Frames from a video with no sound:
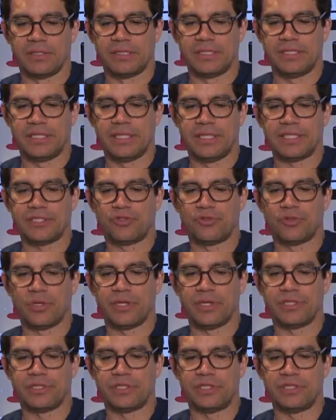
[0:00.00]
See,
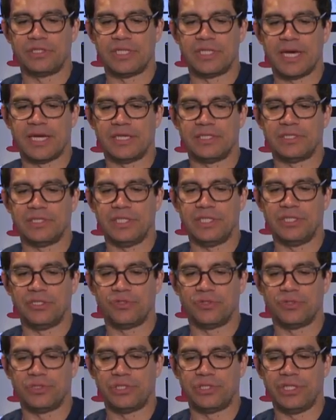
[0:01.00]
electronics is not as
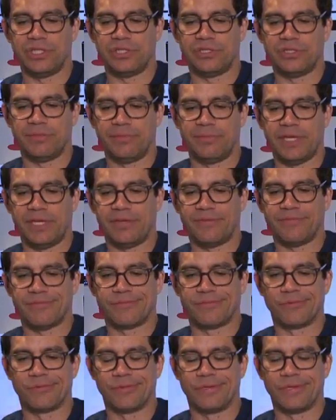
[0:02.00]
interesting to me
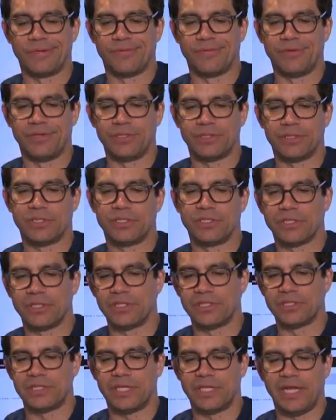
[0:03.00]
for whatever reason. Let's
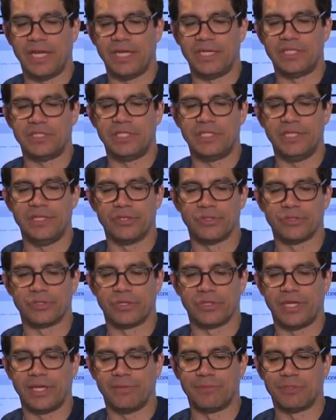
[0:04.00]
look at today's deals
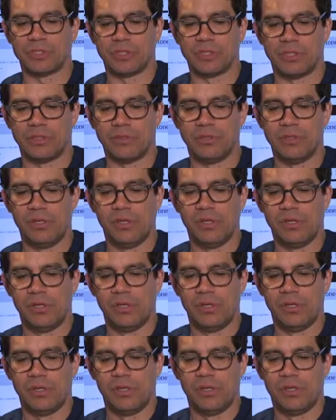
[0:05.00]
on Amazon.
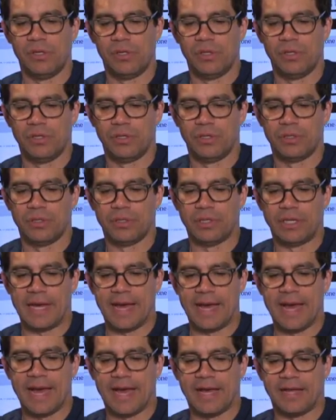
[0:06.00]

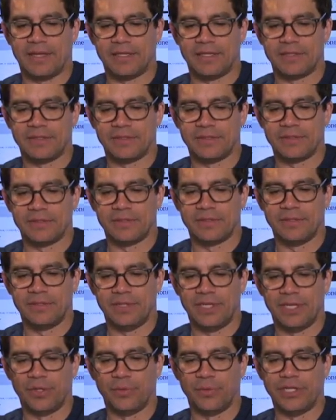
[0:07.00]
Ah,
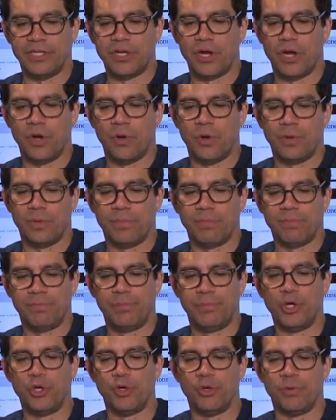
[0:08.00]
here we go.
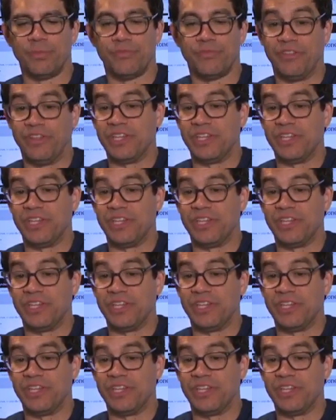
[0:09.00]
Boom.